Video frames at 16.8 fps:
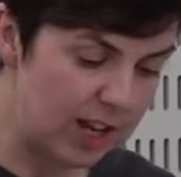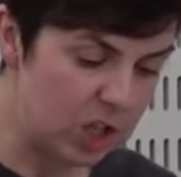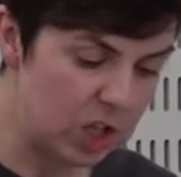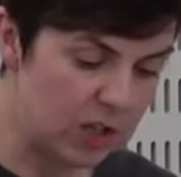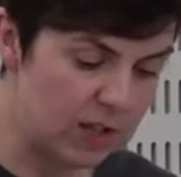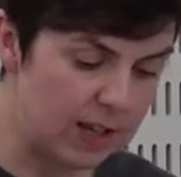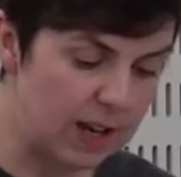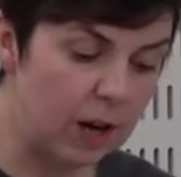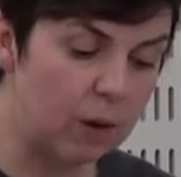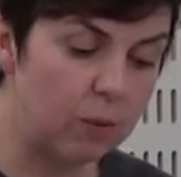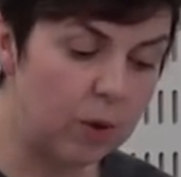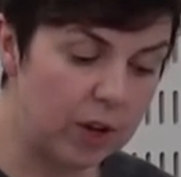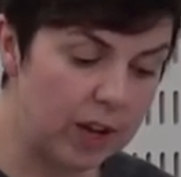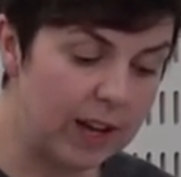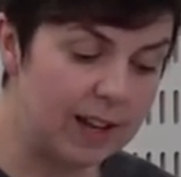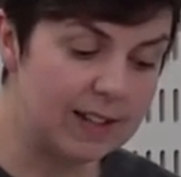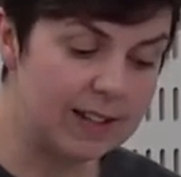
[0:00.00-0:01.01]
Agency are
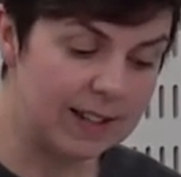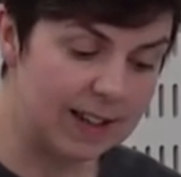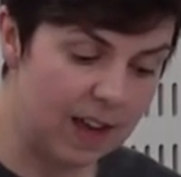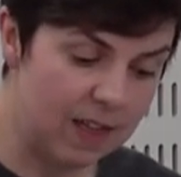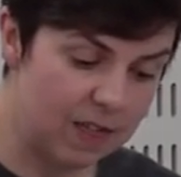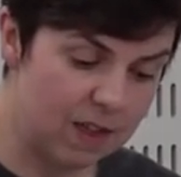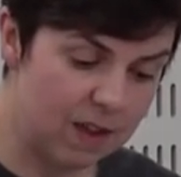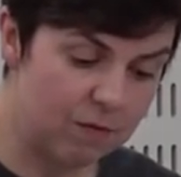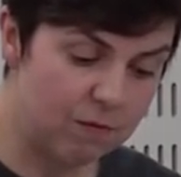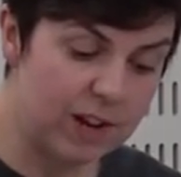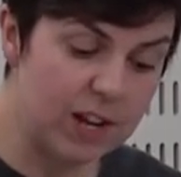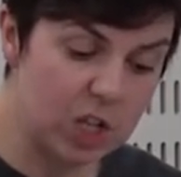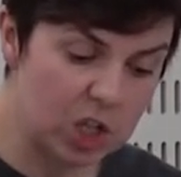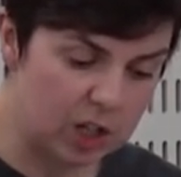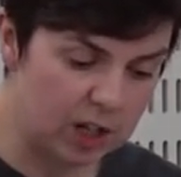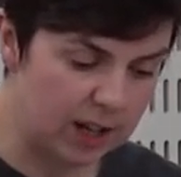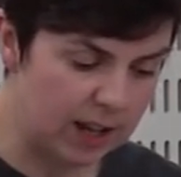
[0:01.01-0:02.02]
working together
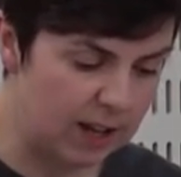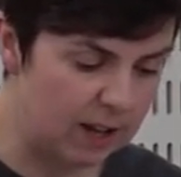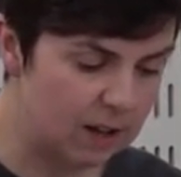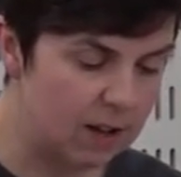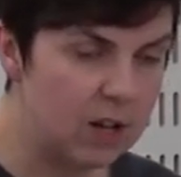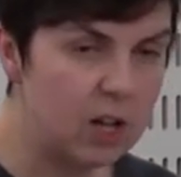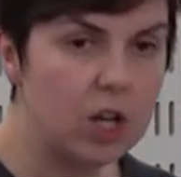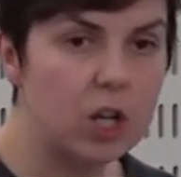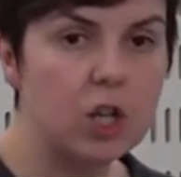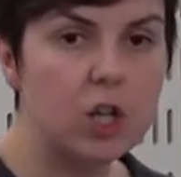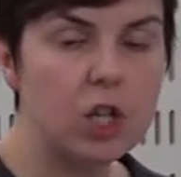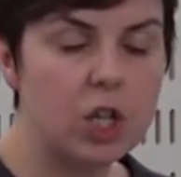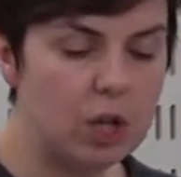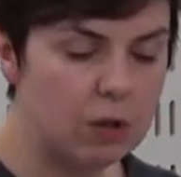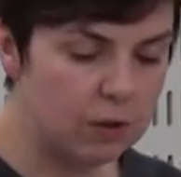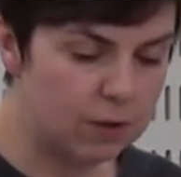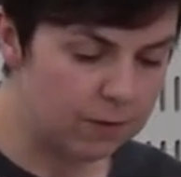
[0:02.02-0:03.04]
regionally
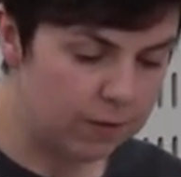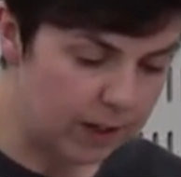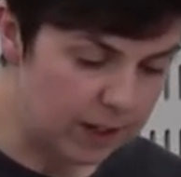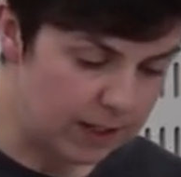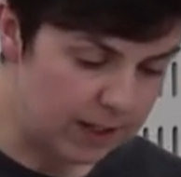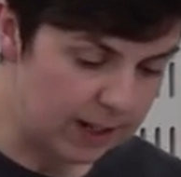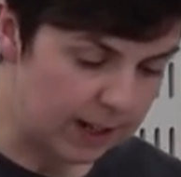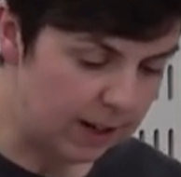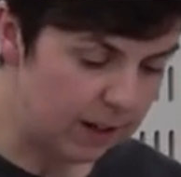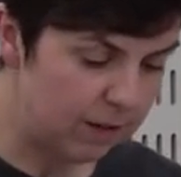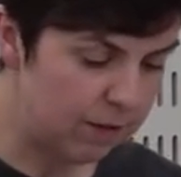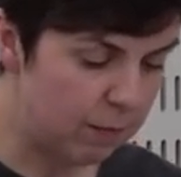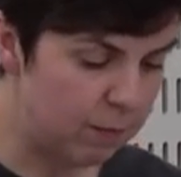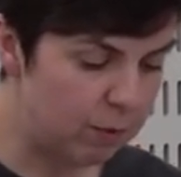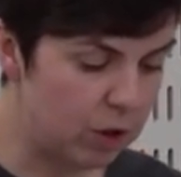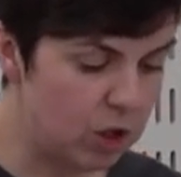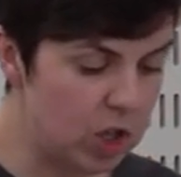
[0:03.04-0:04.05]
to use funding
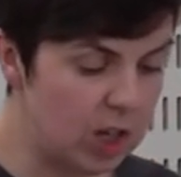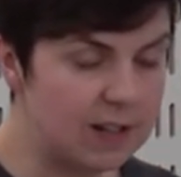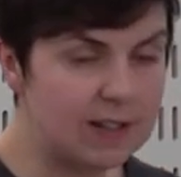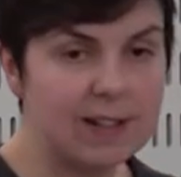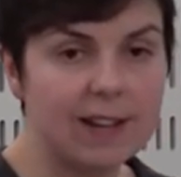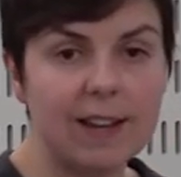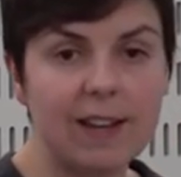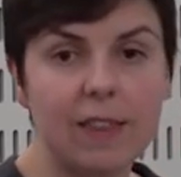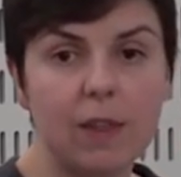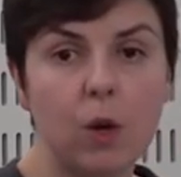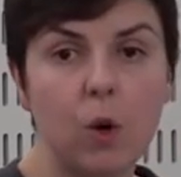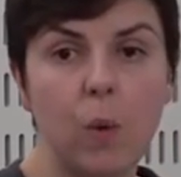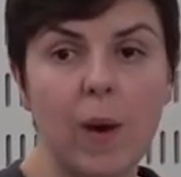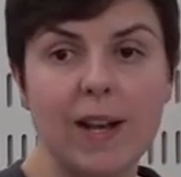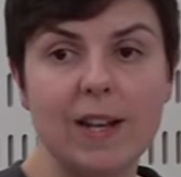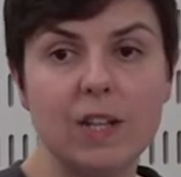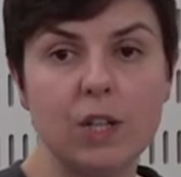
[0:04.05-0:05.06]
for projects like the
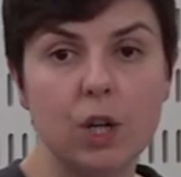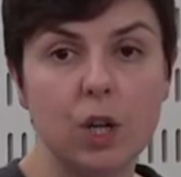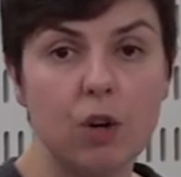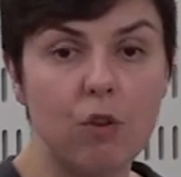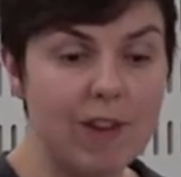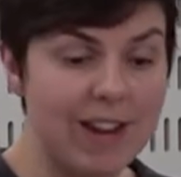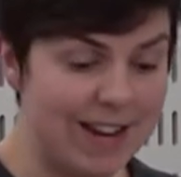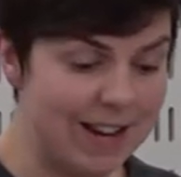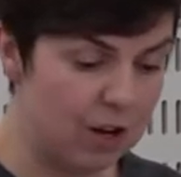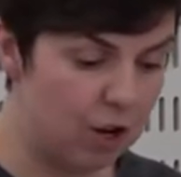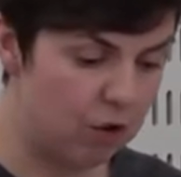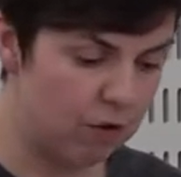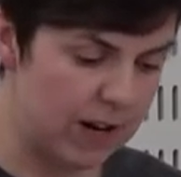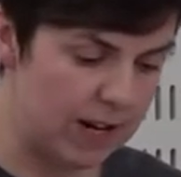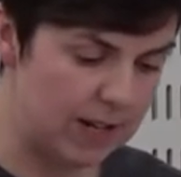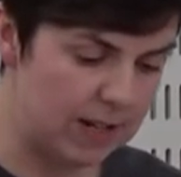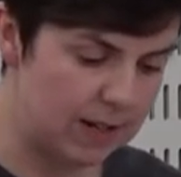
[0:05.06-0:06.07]
Gwent Green
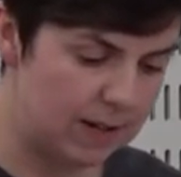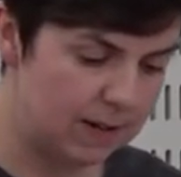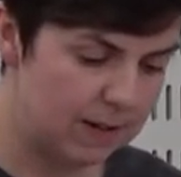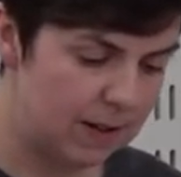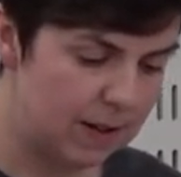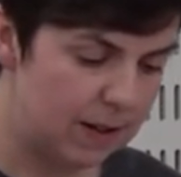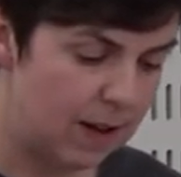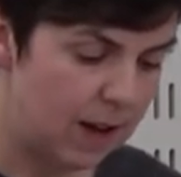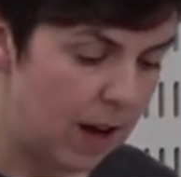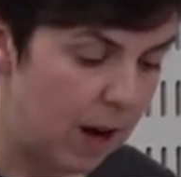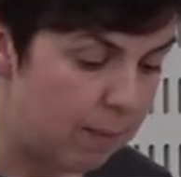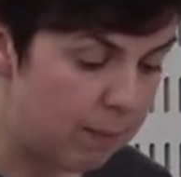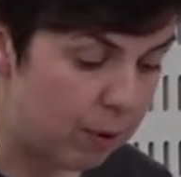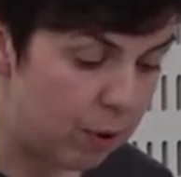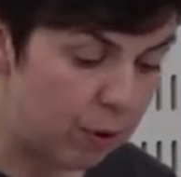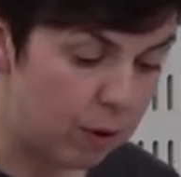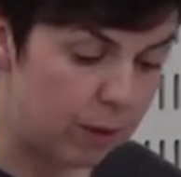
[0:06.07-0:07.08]
Grid, a
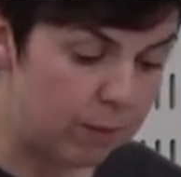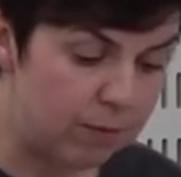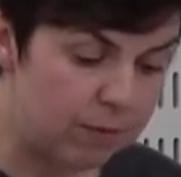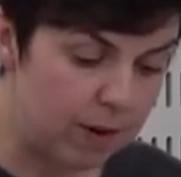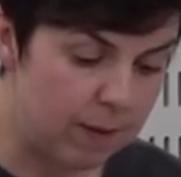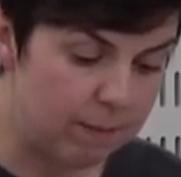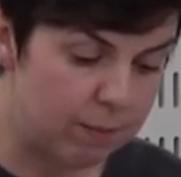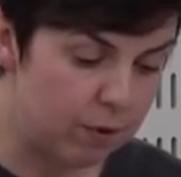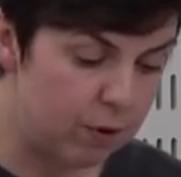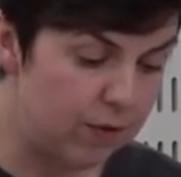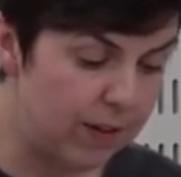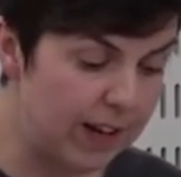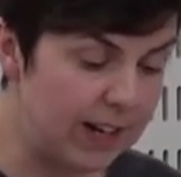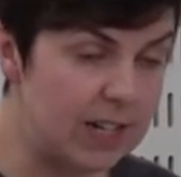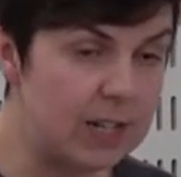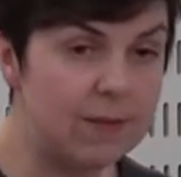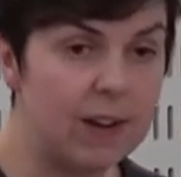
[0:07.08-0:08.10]
programme for
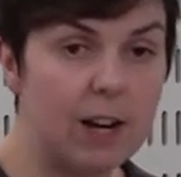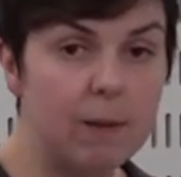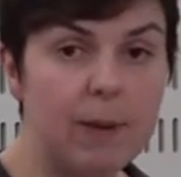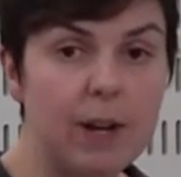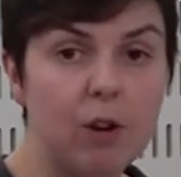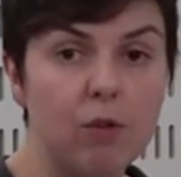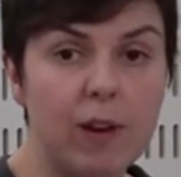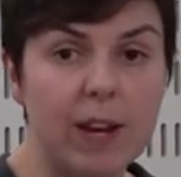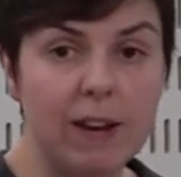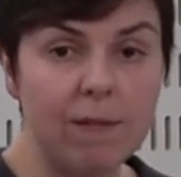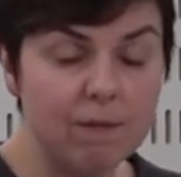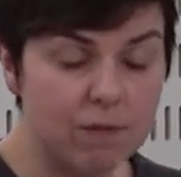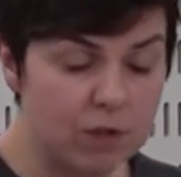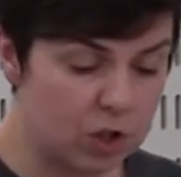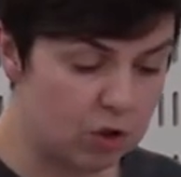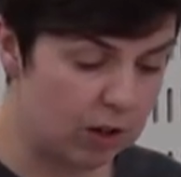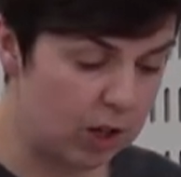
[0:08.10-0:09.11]
improving and developing green
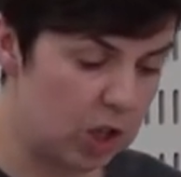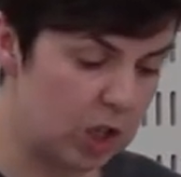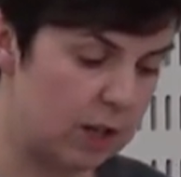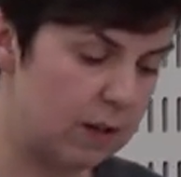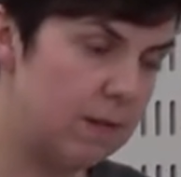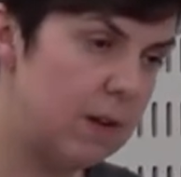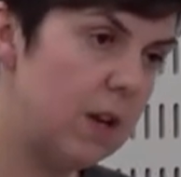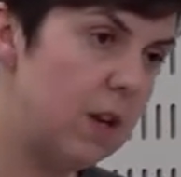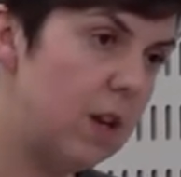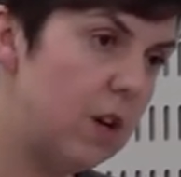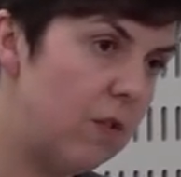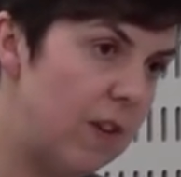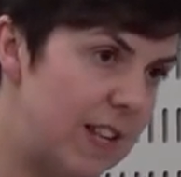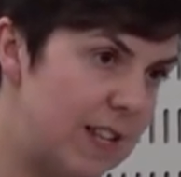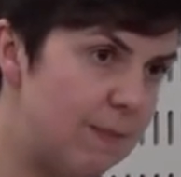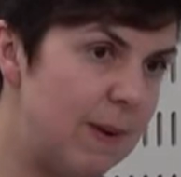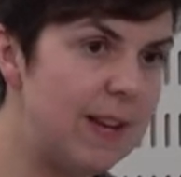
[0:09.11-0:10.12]
infrastructure,
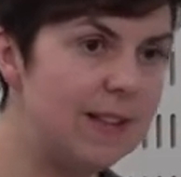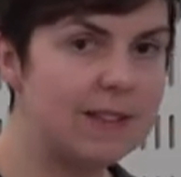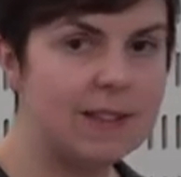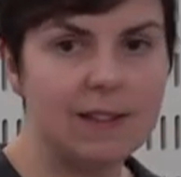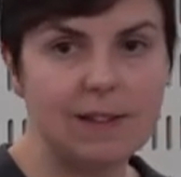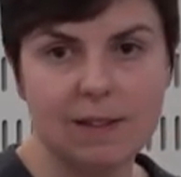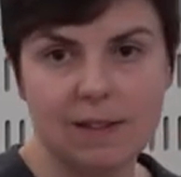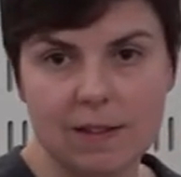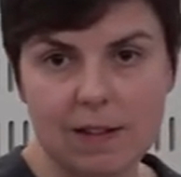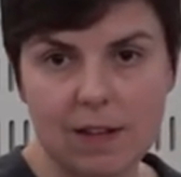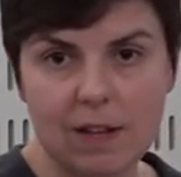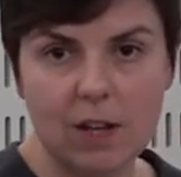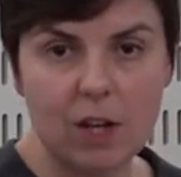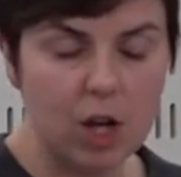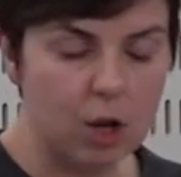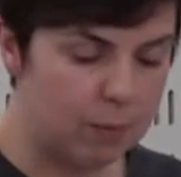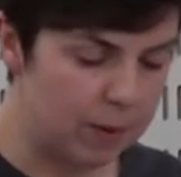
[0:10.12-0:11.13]
green spaces,
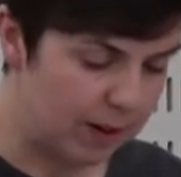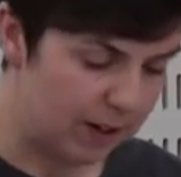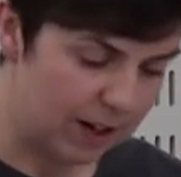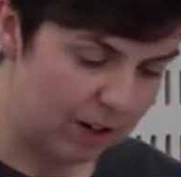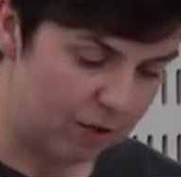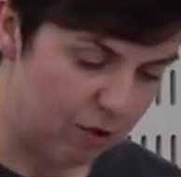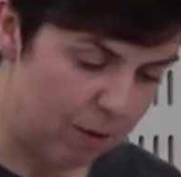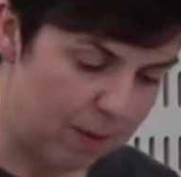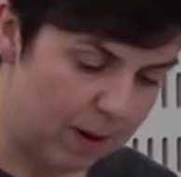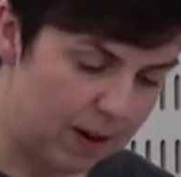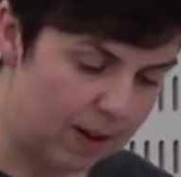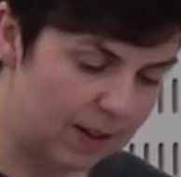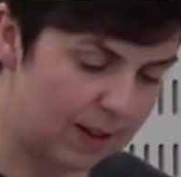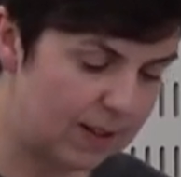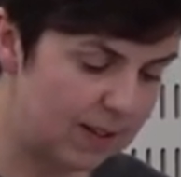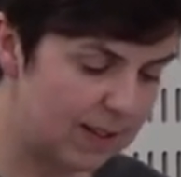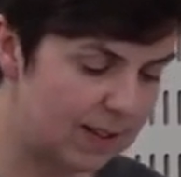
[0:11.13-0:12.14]
urban and country
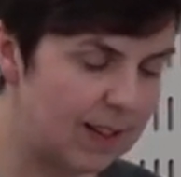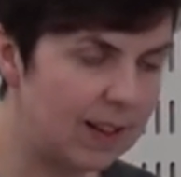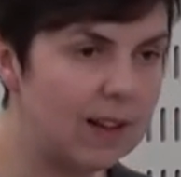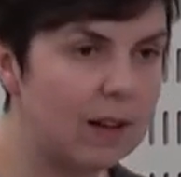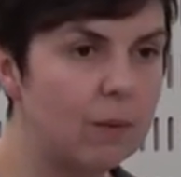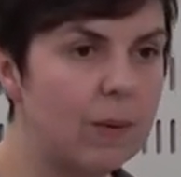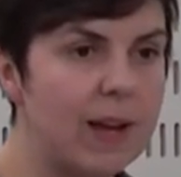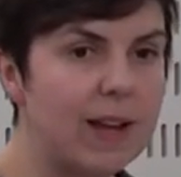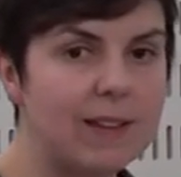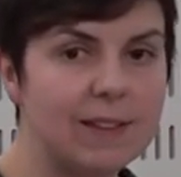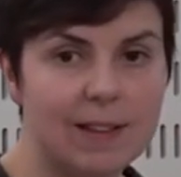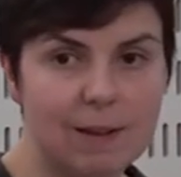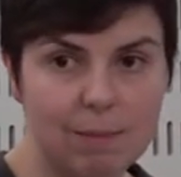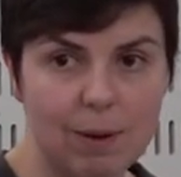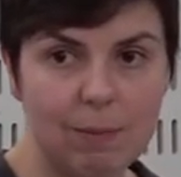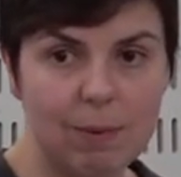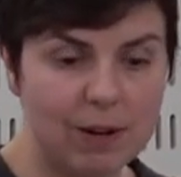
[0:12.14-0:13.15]
parks, cycleways,
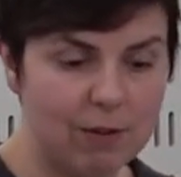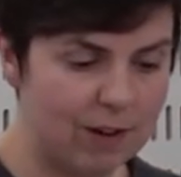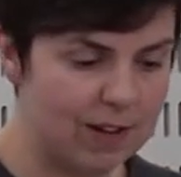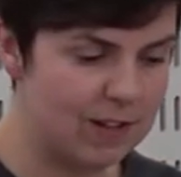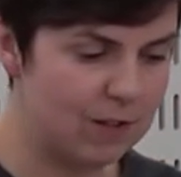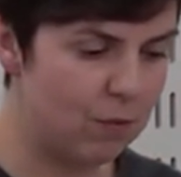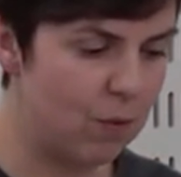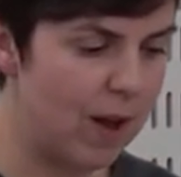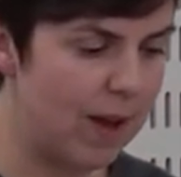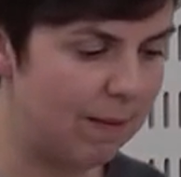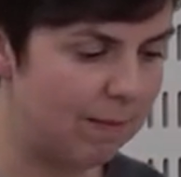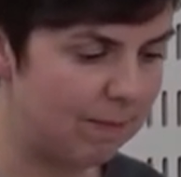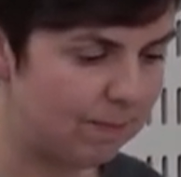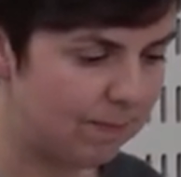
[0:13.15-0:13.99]
and public rights of way.